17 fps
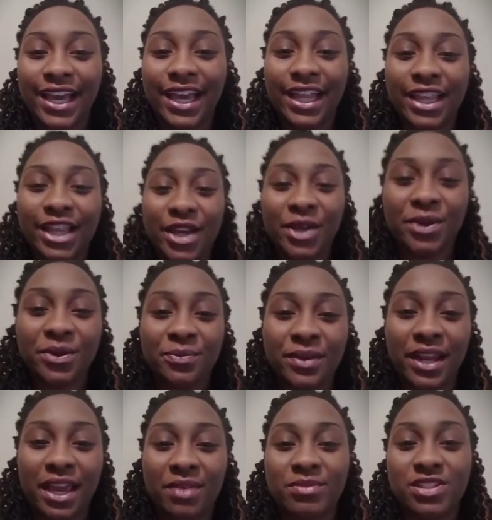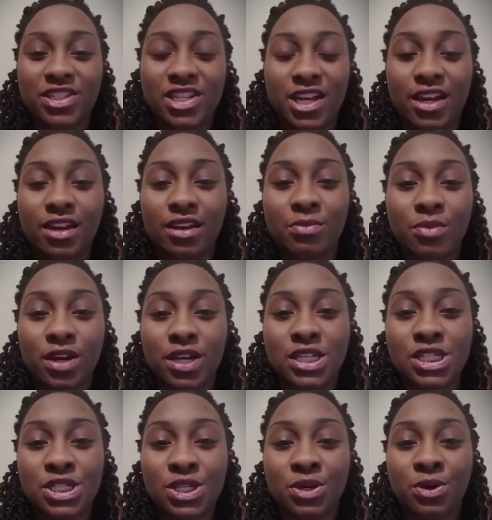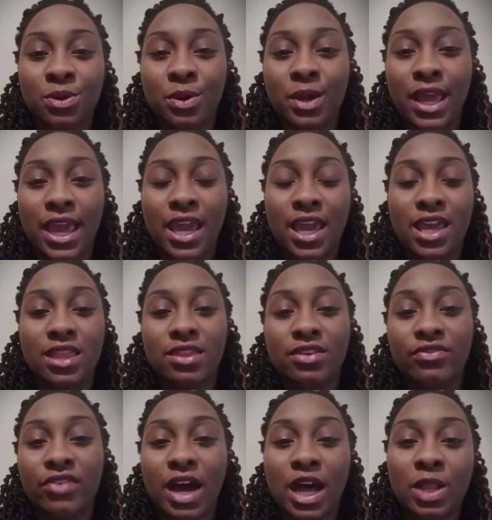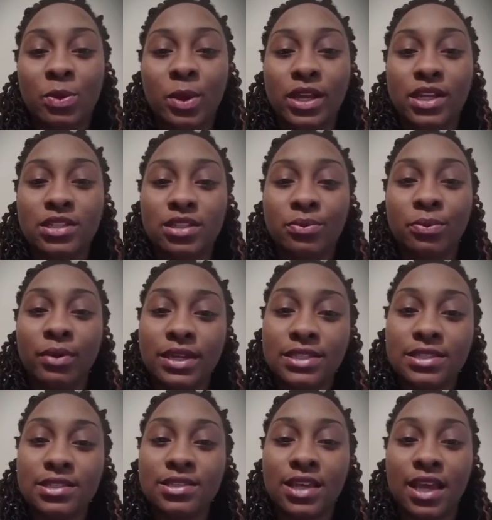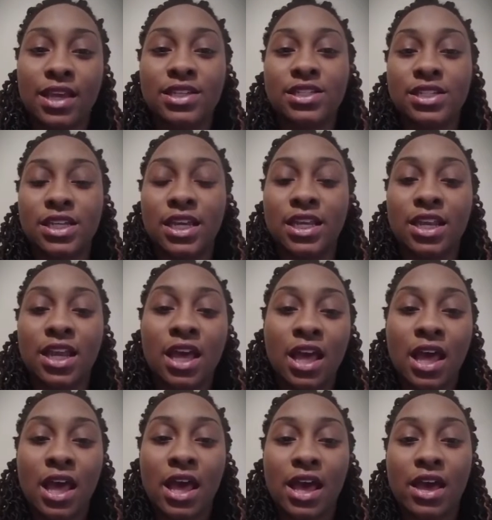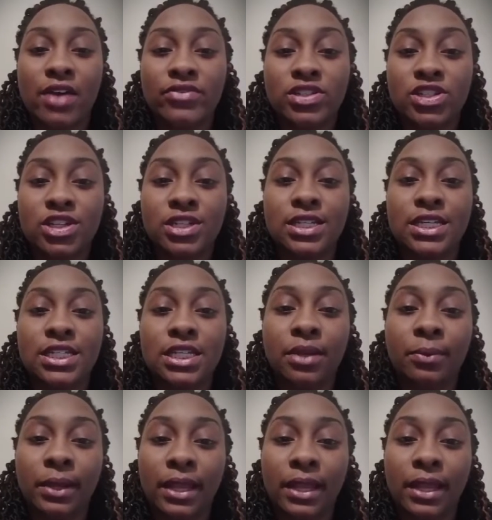Hello, my name is Jerica Marshall, and the following is a presentation of the strategic